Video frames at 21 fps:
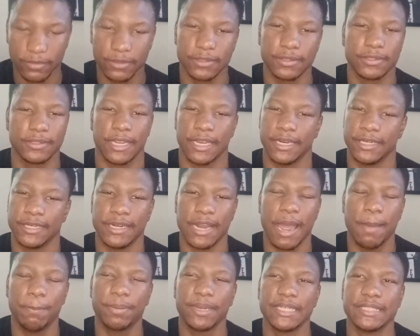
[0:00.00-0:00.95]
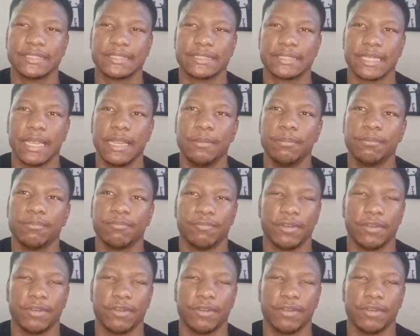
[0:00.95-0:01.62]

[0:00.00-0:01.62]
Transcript: They did not play the same.